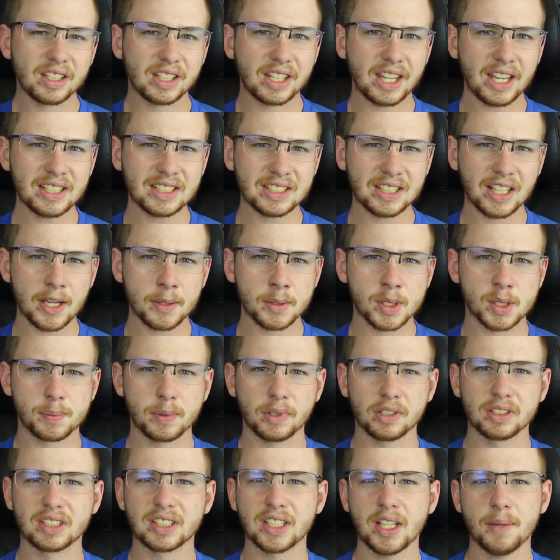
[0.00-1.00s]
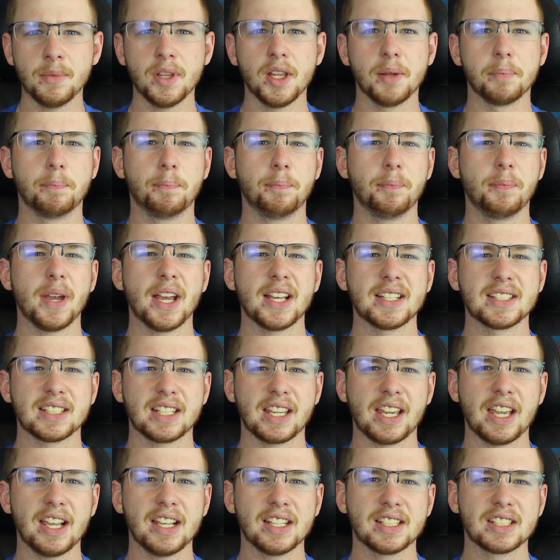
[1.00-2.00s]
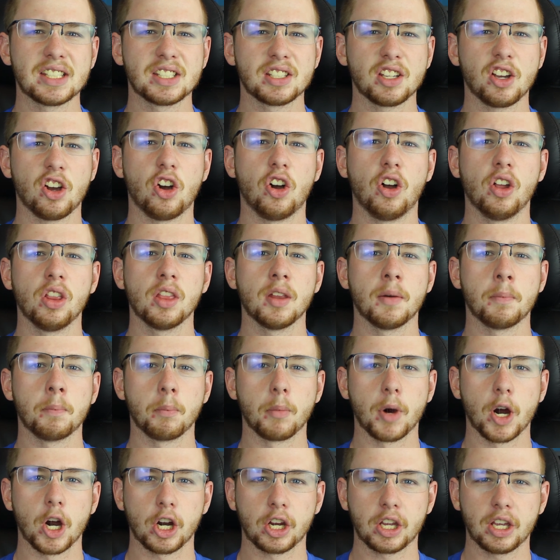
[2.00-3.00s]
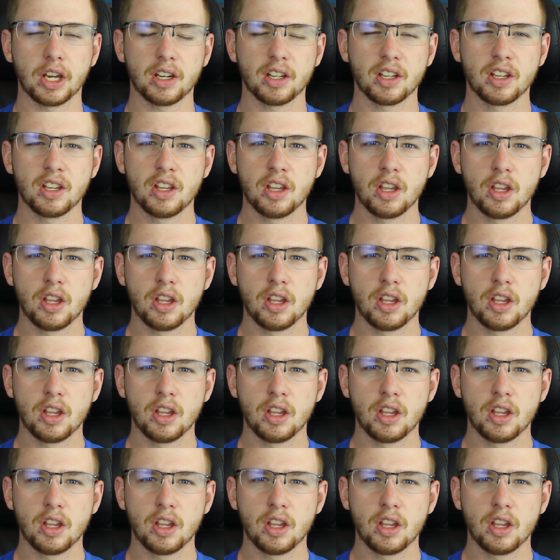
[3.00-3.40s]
Case Labs builds some of the best cases on the market.